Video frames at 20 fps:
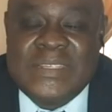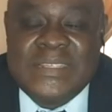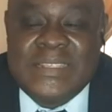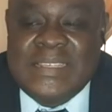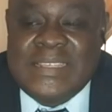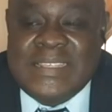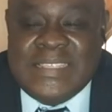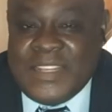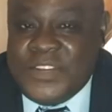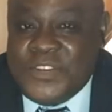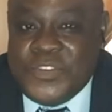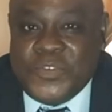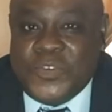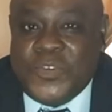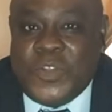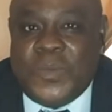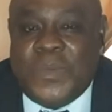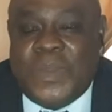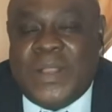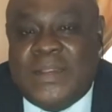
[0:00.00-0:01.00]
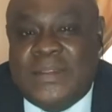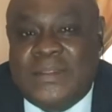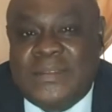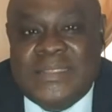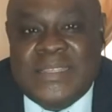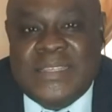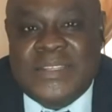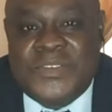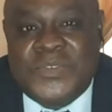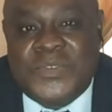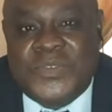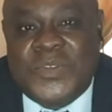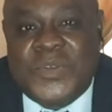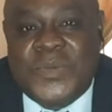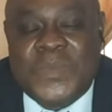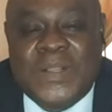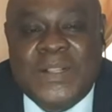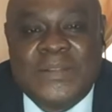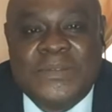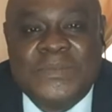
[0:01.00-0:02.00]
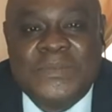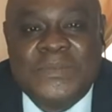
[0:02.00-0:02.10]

it's a new normal. It's a new normal.